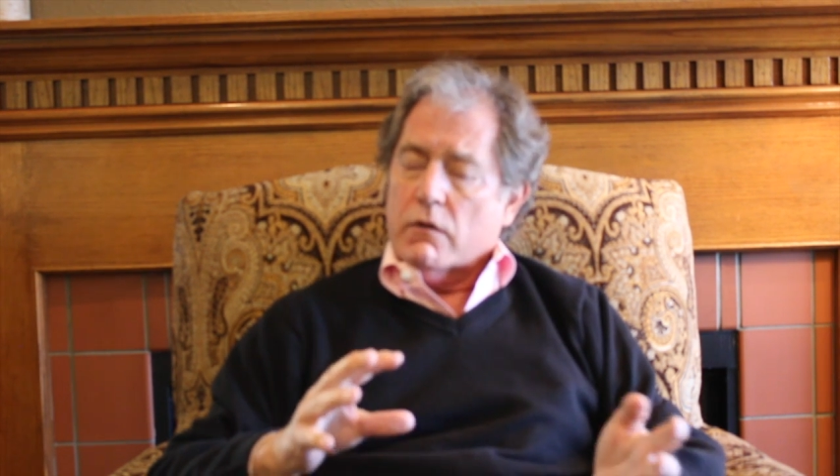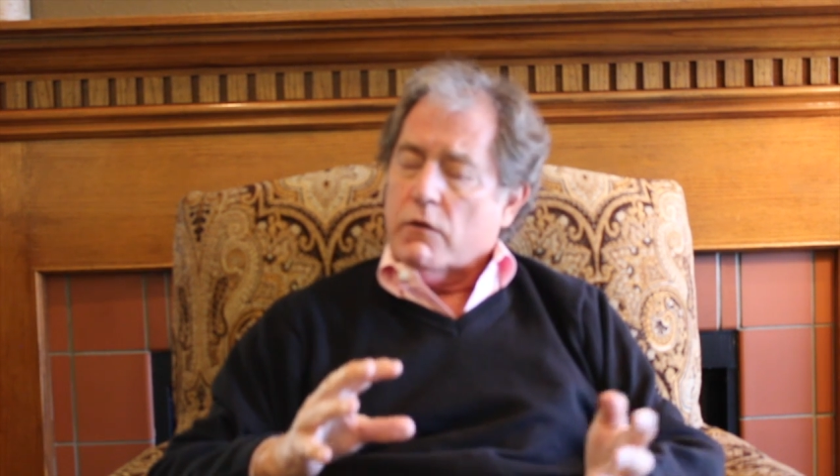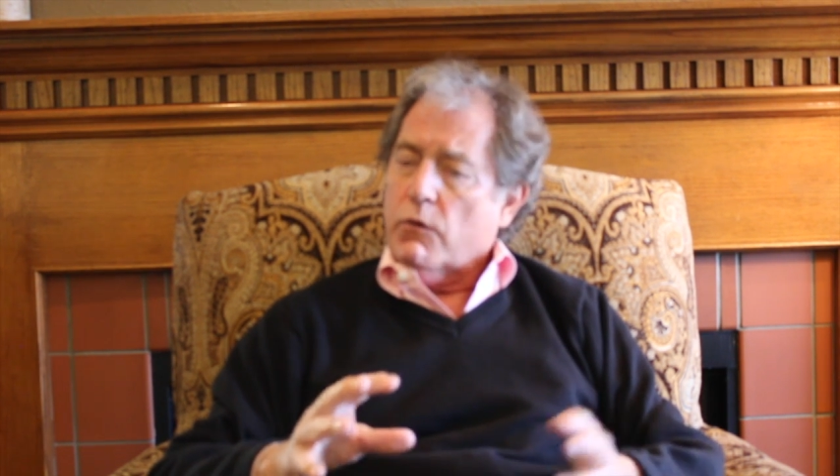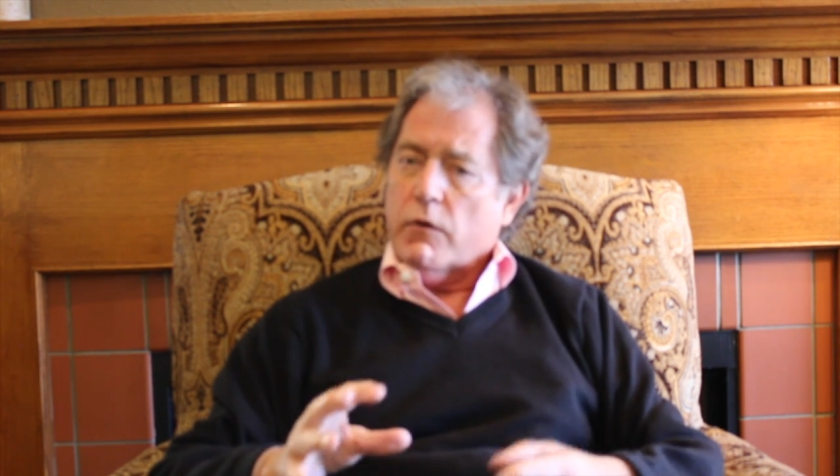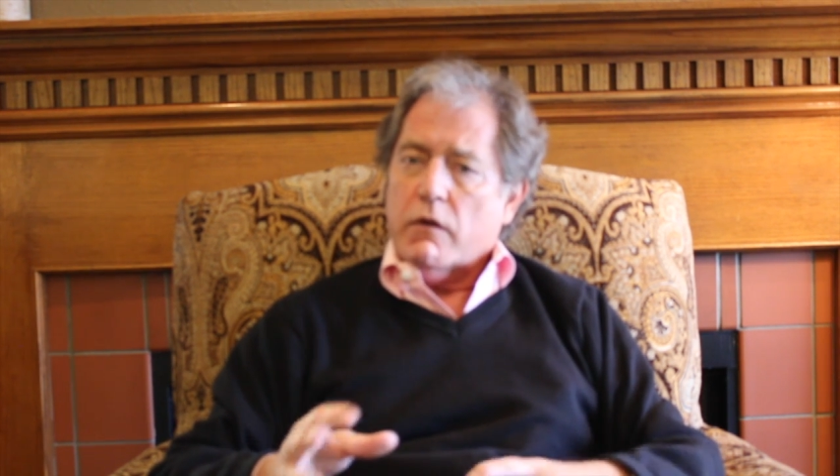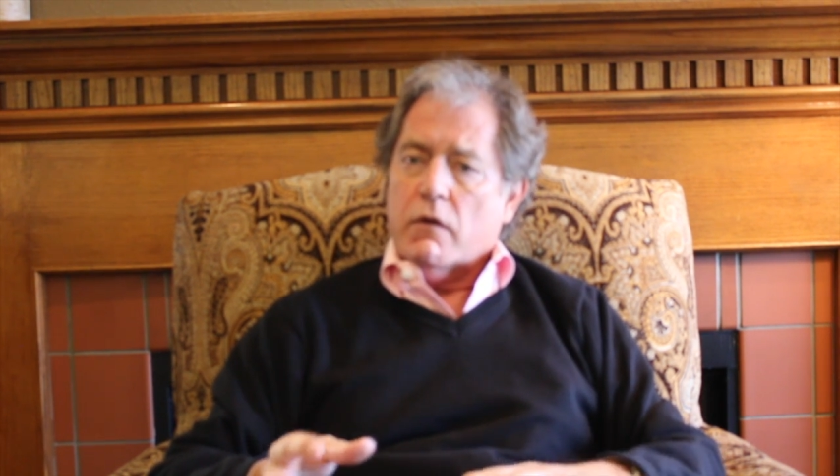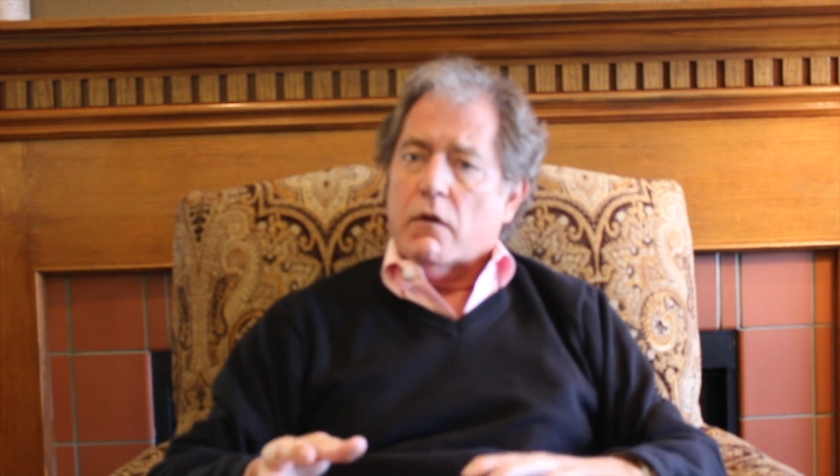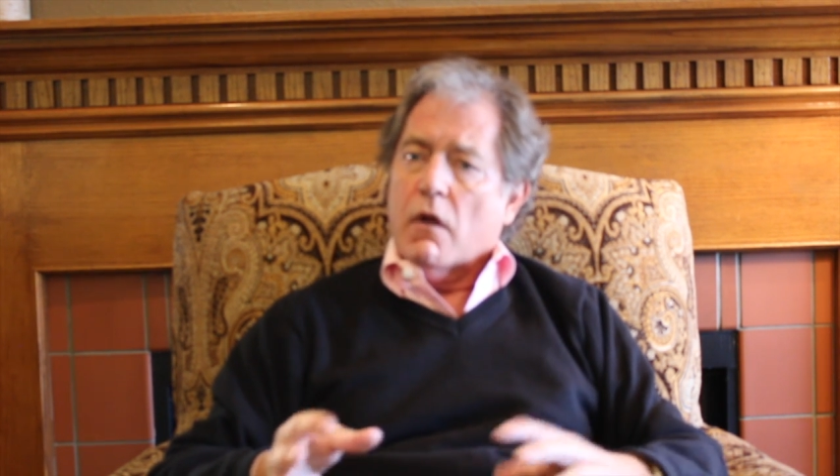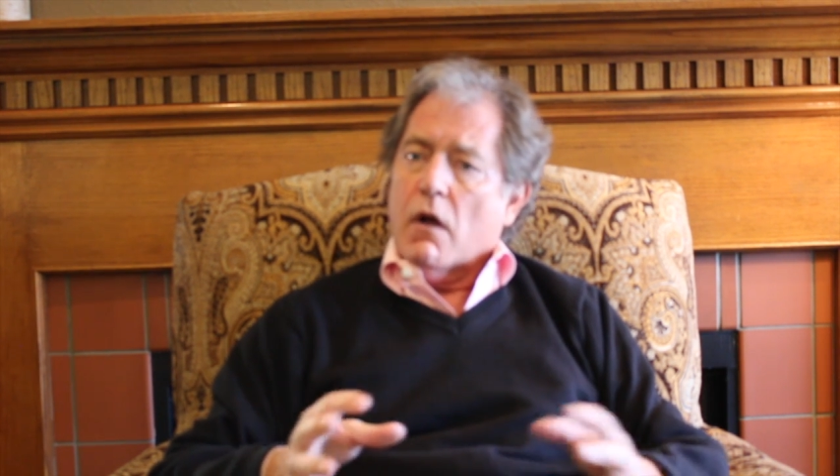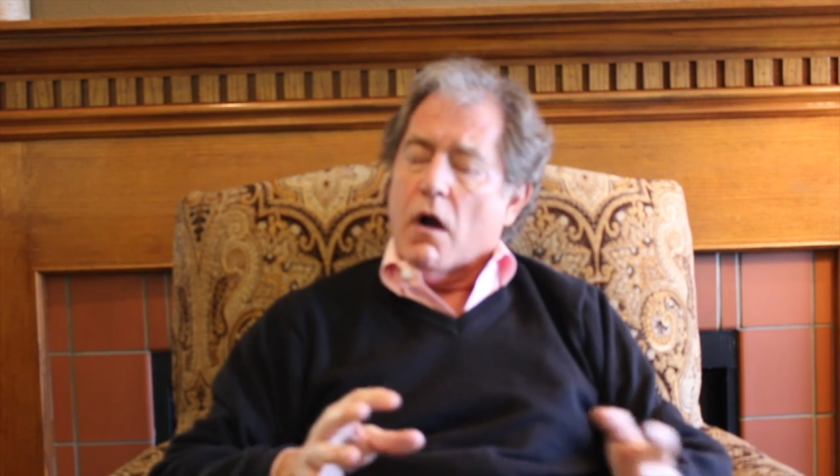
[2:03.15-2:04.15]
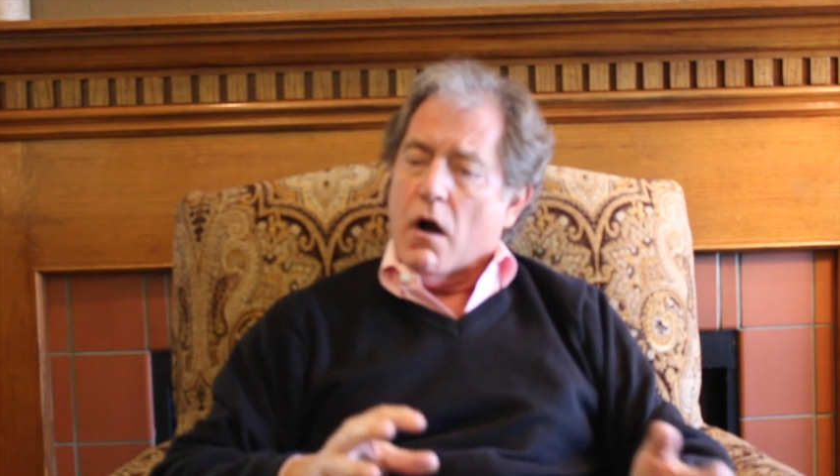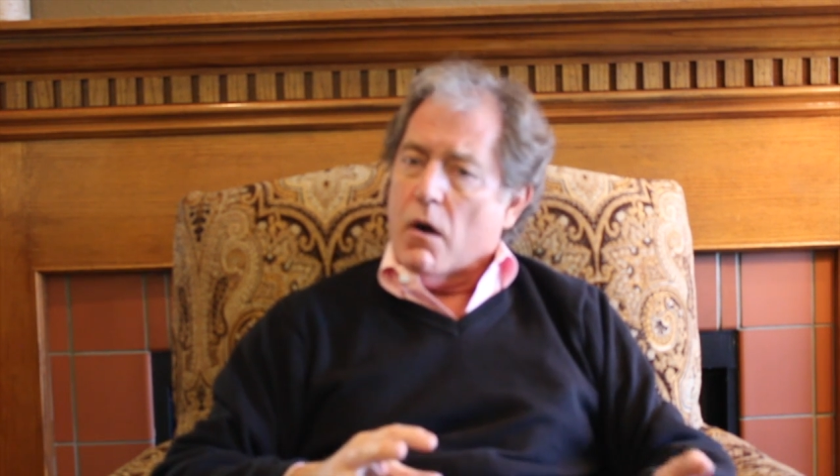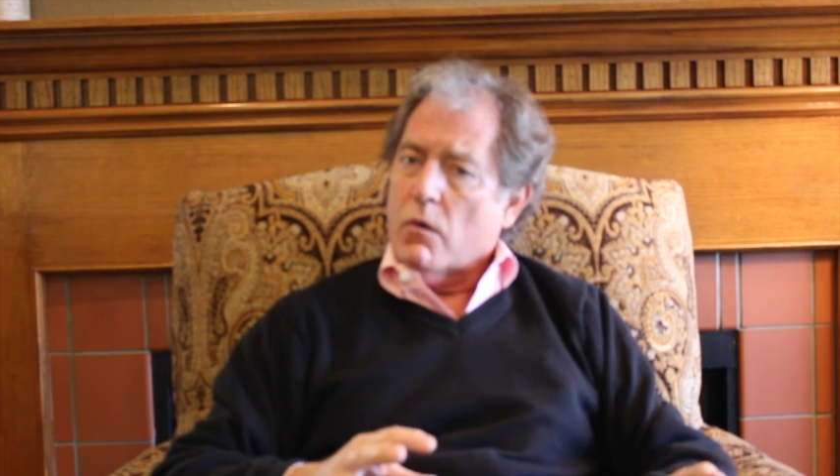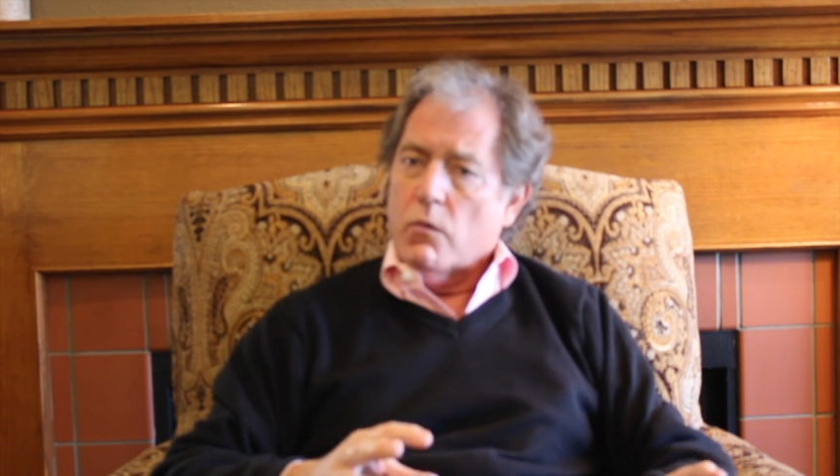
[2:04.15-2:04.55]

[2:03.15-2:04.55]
degree how